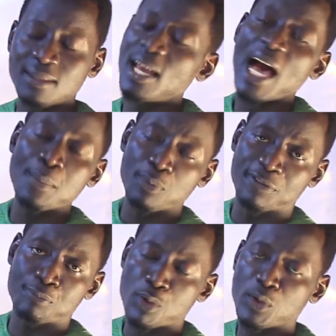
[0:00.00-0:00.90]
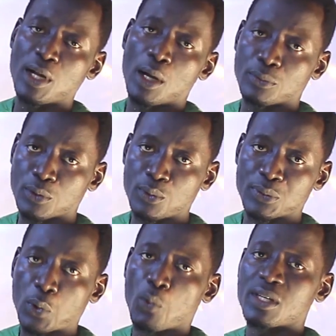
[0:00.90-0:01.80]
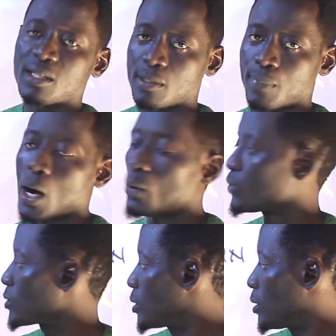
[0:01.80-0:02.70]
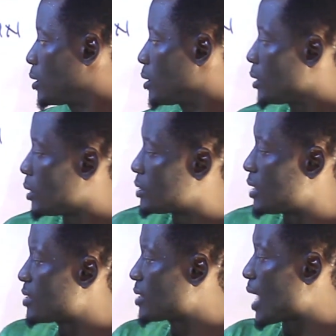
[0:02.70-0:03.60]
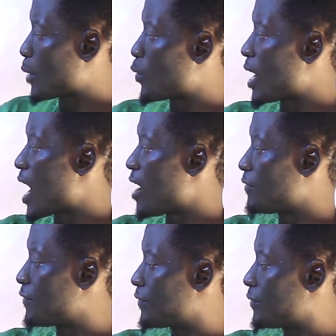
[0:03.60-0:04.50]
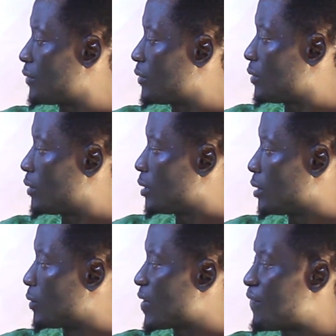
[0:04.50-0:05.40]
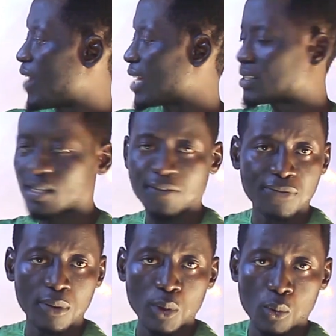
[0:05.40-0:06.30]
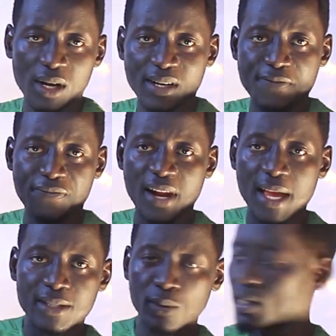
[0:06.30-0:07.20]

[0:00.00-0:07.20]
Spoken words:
type of pronoun you're talking about. Just like we have reflexive from the word reflect,